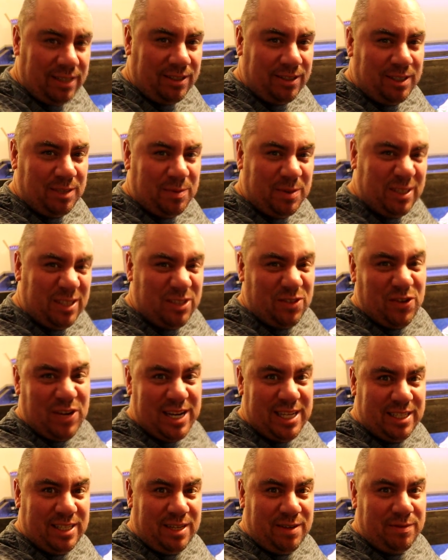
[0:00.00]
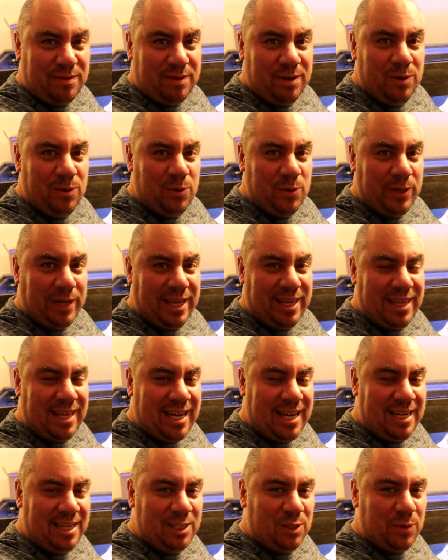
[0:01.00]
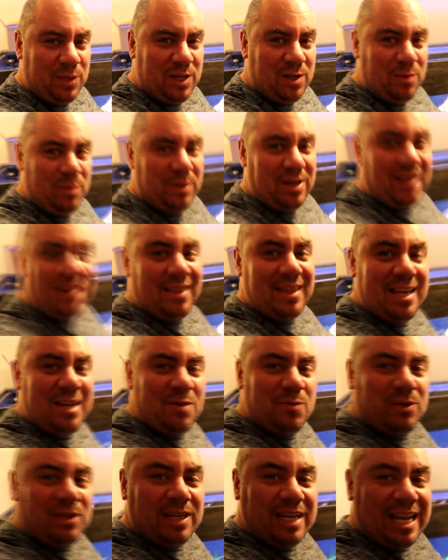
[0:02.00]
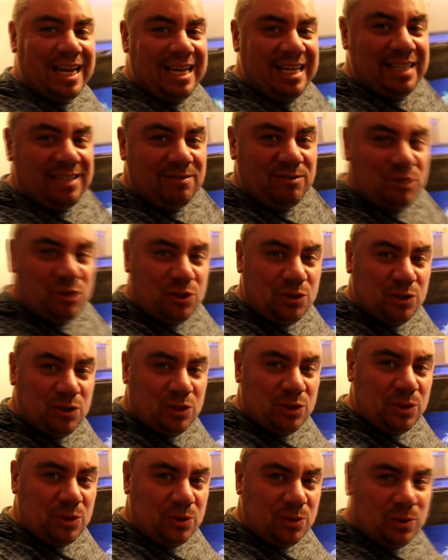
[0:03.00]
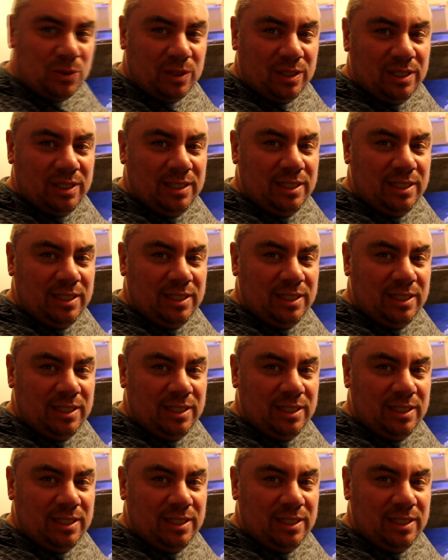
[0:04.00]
turns up and it's the right stuff, we'll get that in as well, but I think we're kind of good to go.